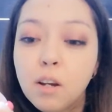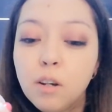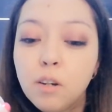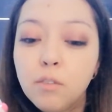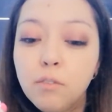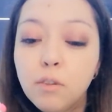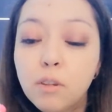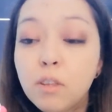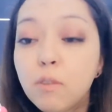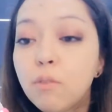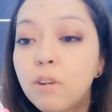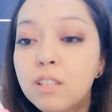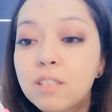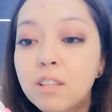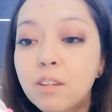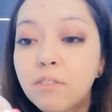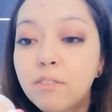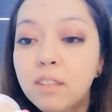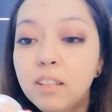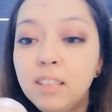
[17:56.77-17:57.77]
for the rest
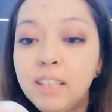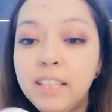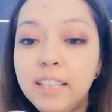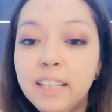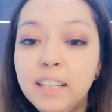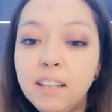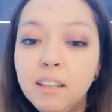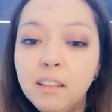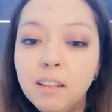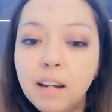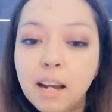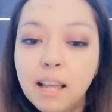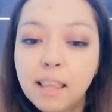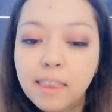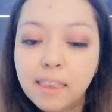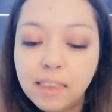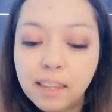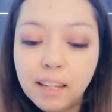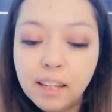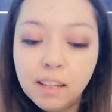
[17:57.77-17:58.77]
of the year, I
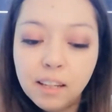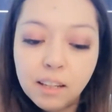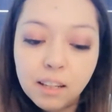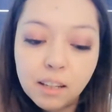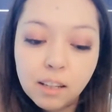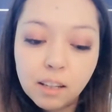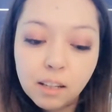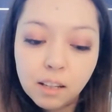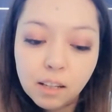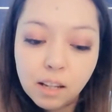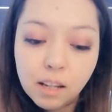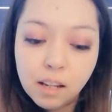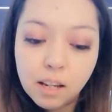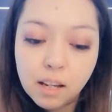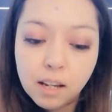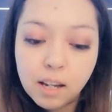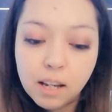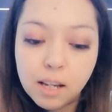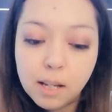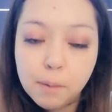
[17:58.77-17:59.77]
think
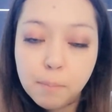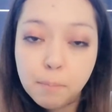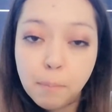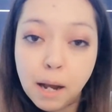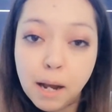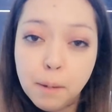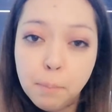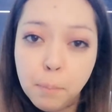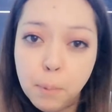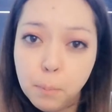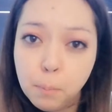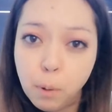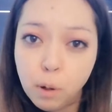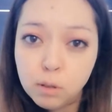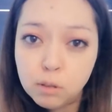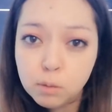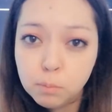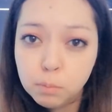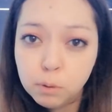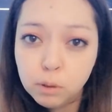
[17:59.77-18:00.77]
it might be
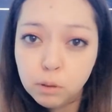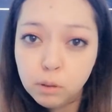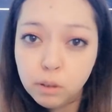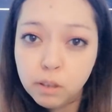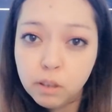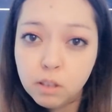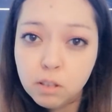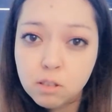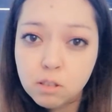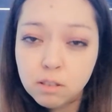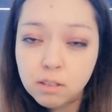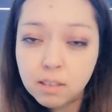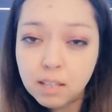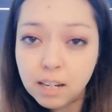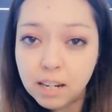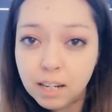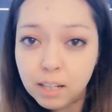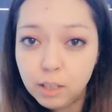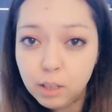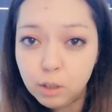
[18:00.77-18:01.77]
possible that
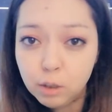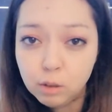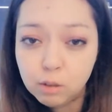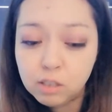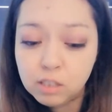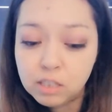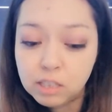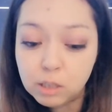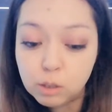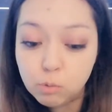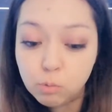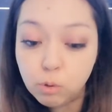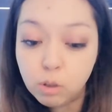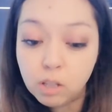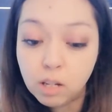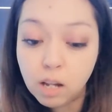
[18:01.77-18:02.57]
I use this one